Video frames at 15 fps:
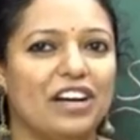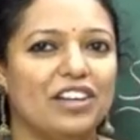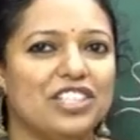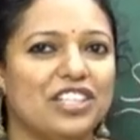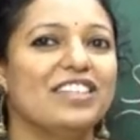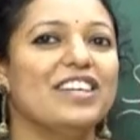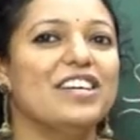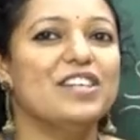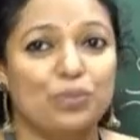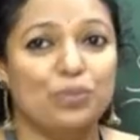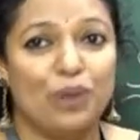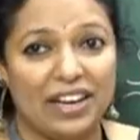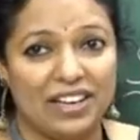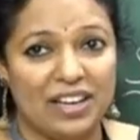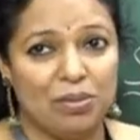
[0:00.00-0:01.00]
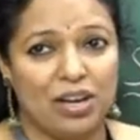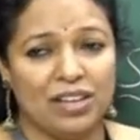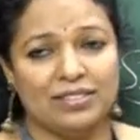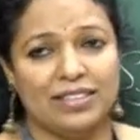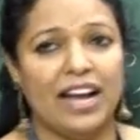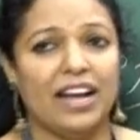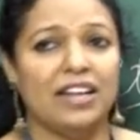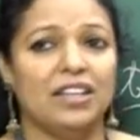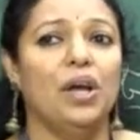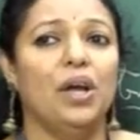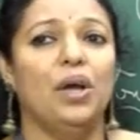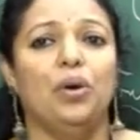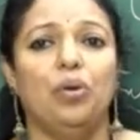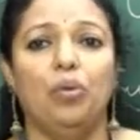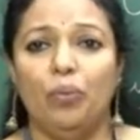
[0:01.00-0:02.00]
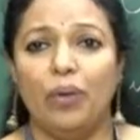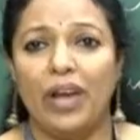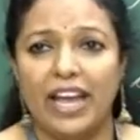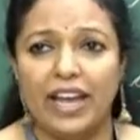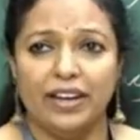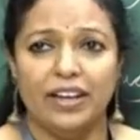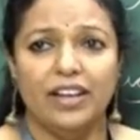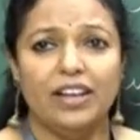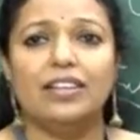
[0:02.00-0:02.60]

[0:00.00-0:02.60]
function is one among that, where